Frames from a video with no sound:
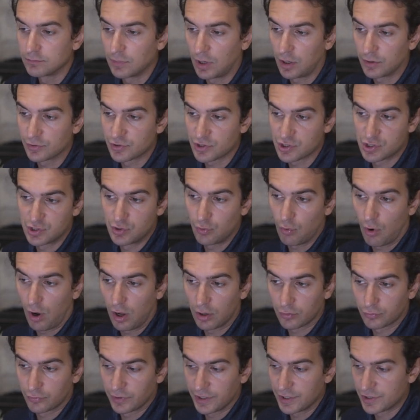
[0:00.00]
I'll just do
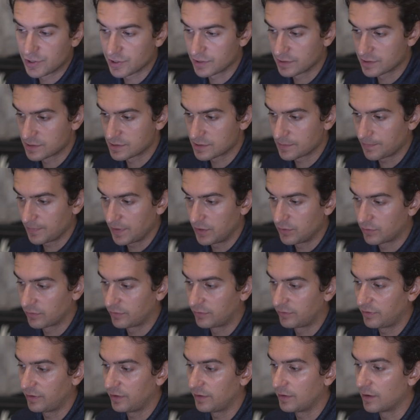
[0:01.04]
all regions. You can
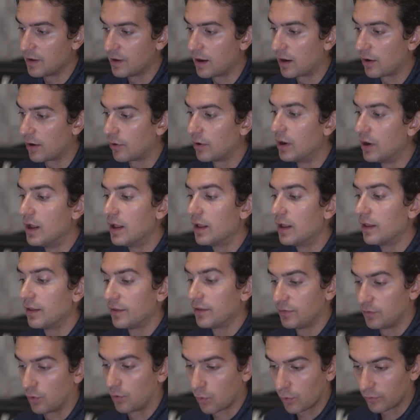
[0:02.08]
see now
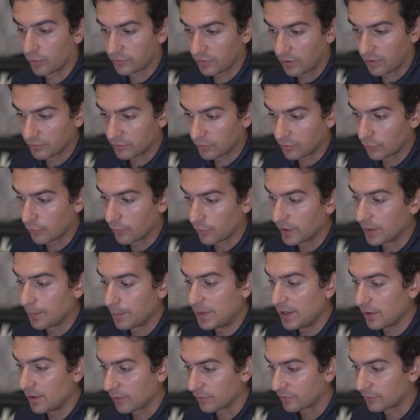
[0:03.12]
the horizontal grid
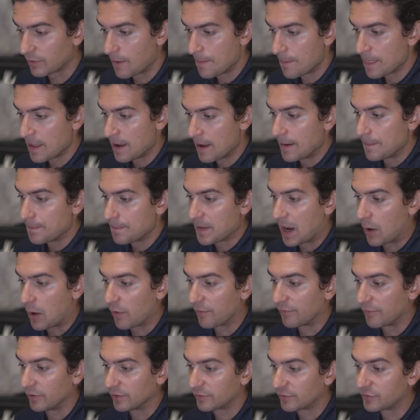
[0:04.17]
appears.
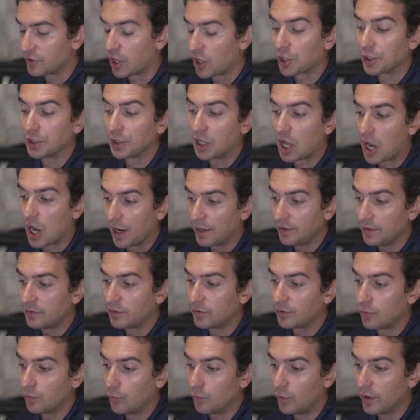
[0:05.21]
However, it's not
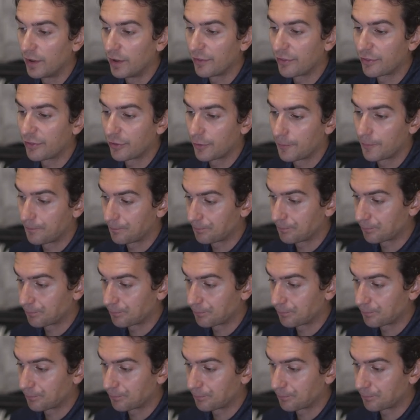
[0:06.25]
aligned with